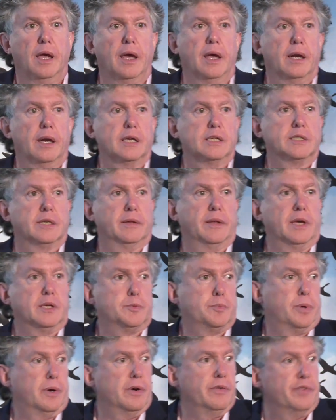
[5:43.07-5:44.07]
And I said,
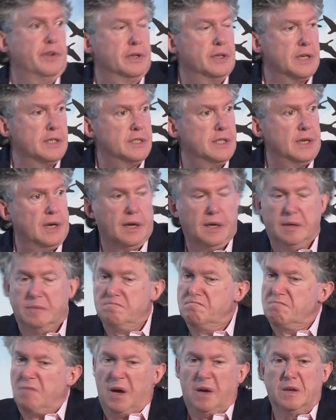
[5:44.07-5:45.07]
that's perfect. I said,
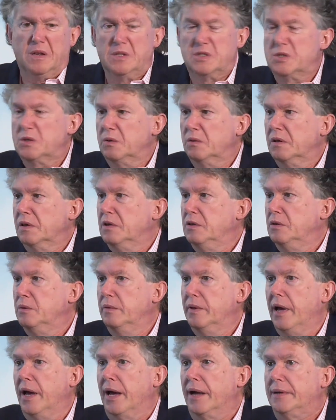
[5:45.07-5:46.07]
I can certainly
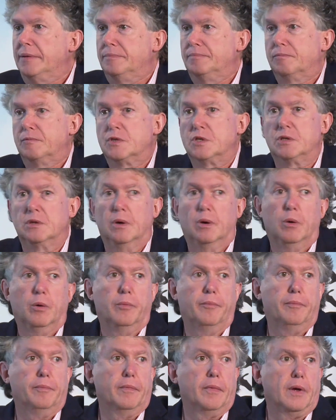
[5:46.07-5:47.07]
do that.
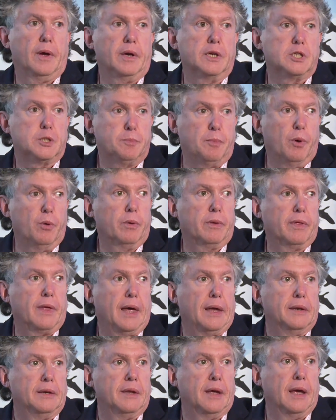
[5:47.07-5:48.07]
So I spoke
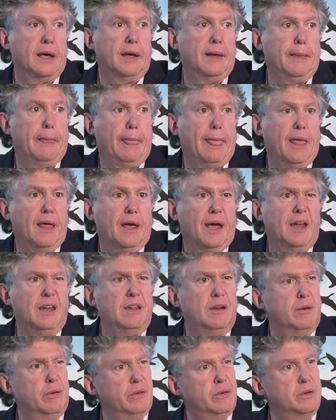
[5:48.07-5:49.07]
that day. And
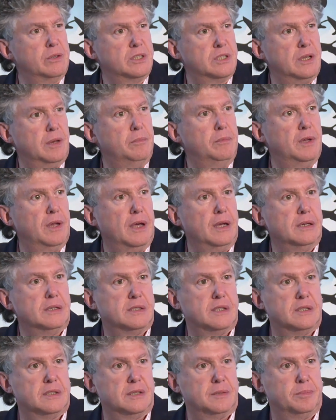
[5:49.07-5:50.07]
there are some
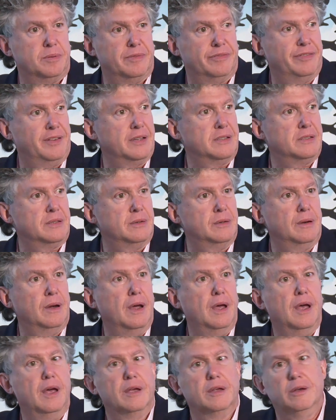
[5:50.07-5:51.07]
days as a professor,
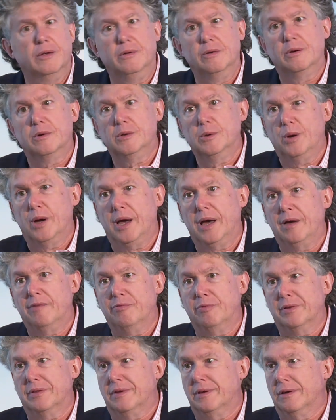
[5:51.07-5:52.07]
you
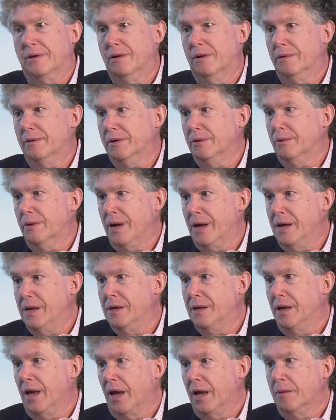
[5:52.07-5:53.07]
have what they call your
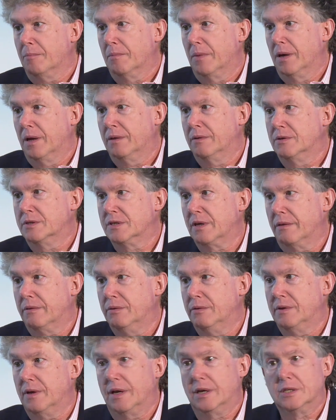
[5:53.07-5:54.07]
A game. And there's
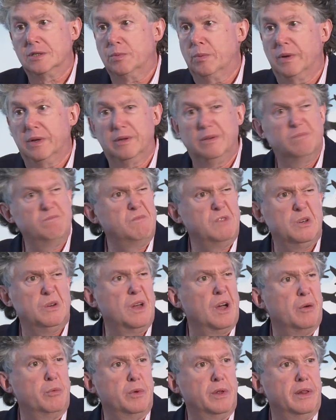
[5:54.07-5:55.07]
other days when you're
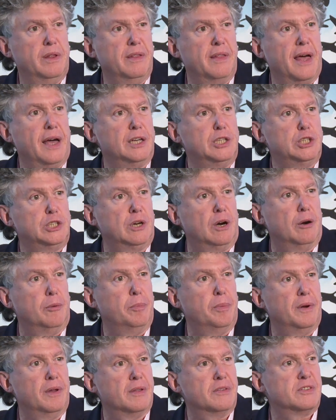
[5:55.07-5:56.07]
not really that
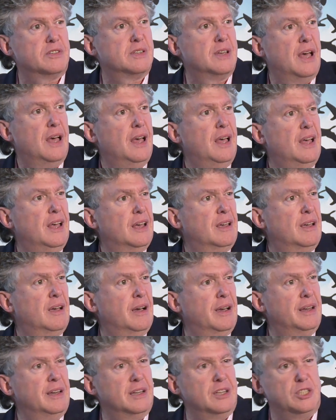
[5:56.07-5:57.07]
sharp and it's
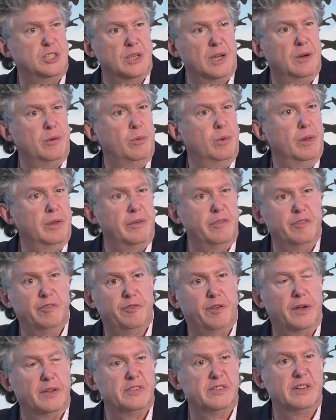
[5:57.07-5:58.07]
kind of general and
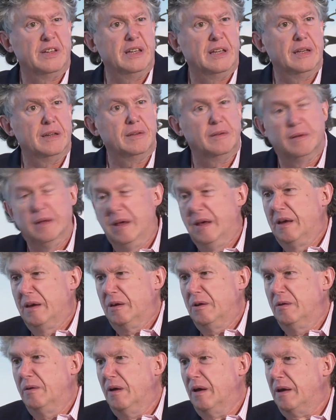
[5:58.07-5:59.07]
fuzzy and
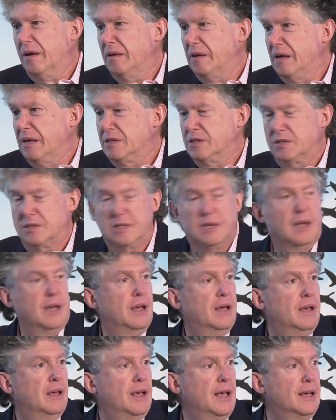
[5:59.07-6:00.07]
you're not as
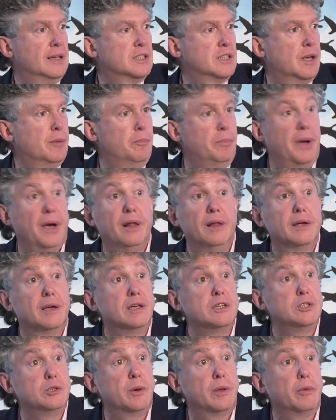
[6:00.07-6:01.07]

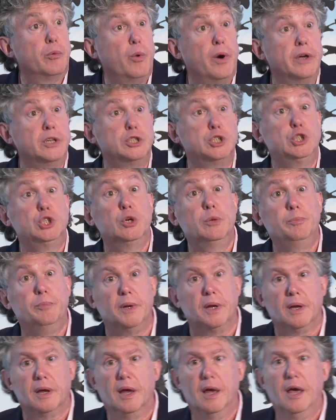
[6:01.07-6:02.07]
compelling as you otherwise should
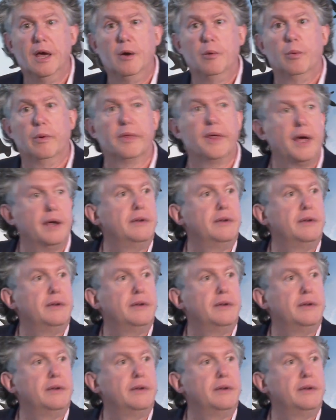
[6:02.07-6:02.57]
be. Well,